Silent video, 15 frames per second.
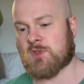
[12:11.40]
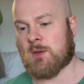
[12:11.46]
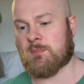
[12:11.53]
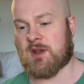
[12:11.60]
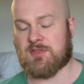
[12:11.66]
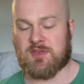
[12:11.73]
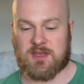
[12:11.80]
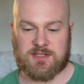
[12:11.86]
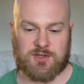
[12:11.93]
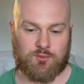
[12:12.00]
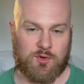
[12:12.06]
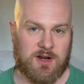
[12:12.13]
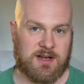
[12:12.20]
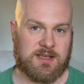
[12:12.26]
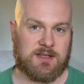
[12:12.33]
But I think it's a
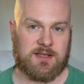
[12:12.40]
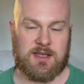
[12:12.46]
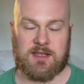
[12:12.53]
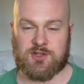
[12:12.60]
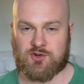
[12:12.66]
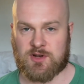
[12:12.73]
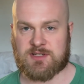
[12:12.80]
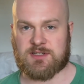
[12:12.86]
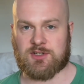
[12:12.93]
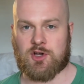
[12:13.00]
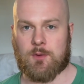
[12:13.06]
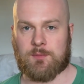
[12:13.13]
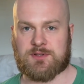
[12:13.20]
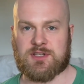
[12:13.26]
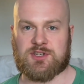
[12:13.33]
really interesting
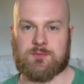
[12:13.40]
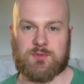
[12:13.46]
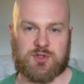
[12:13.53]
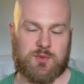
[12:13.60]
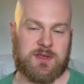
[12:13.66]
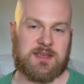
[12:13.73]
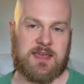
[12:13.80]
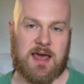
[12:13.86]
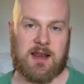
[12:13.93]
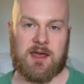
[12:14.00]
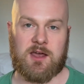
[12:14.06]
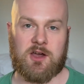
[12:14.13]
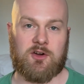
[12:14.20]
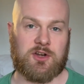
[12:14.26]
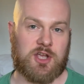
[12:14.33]
competition between
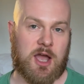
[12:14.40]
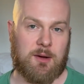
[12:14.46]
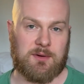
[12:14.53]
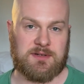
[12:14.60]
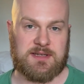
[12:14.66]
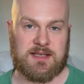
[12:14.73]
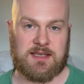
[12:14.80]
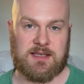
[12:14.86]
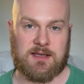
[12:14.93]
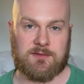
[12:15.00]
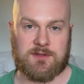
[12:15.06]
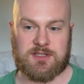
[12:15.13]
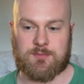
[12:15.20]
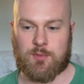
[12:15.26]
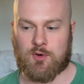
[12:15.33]
Kelleher and Cowan Dickey at
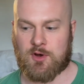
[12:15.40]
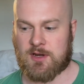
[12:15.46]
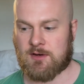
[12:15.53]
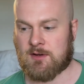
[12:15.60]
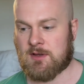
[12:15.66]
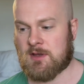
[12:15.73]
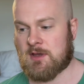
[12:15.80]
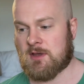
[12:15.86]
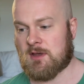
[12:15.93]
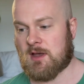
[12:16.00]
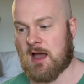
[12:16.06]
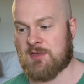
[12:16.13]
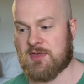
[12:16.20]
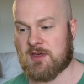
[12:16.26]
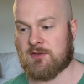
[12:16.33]
this point.
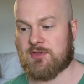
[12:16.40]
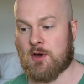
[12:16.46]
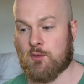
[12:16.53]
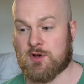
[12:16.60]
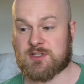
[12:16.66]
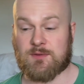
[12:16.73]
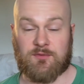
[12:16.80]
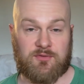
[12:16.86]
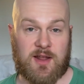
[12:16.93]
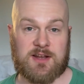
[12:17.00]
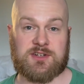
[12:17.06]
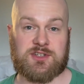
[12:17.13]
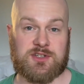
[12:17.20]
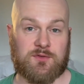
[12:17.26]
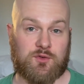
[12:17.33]
I think there were some
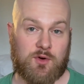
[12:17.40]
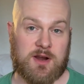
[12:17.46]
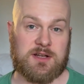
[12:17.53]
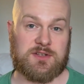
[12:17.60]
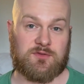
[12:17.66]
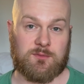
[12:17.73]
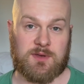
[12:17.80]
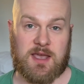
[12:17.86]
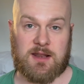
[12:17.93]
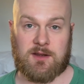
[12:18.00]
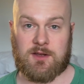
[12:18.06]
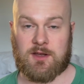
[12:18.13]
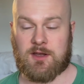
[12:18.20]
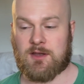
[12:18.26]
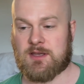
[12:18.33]
flashes of greatness from
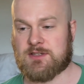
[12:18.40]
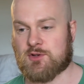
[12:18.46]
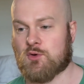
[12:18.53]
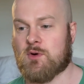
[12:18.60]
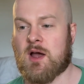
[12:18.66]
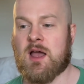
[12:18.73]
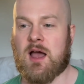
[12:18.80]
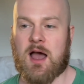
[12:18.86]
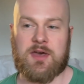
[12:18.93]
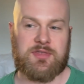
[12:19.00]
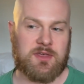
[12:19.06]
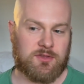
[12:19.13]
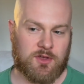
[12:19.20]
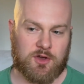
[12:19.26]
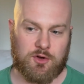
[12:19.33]
Kelleher. I
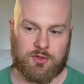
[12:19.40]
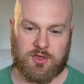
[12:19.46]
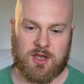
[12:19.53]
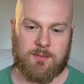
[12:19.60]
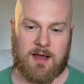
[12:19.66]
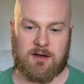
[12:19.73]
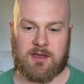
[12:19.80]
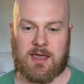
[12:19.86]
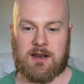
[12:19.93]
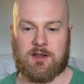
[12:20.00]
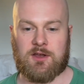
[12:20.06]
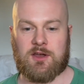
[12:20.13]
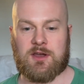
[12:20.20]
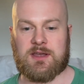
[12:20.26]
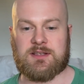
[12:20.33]
think the good thing about
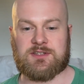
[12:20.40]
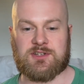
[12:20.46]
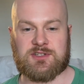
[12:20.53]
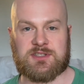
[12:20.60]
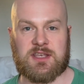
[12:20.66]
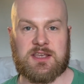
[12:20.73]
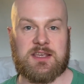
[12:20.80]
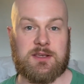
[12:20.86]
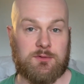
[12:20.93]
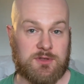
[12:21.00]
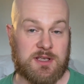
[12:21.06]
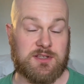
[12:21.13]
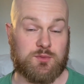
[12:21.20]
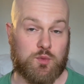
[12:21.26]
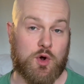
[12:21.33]
Kelleher is just that
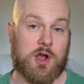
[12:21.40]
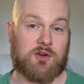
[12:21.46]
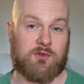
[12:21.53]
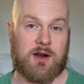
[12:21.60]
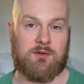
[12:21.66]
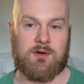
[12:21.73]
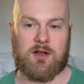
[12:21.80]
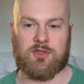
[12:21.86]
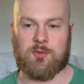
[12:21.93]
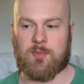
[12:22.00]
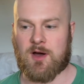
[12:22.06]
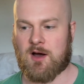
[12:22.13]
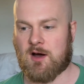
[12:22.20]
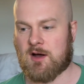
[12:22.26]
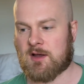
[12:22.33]
his work rate around the
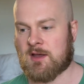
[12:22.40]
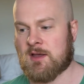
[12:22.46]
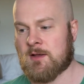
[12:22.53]
park.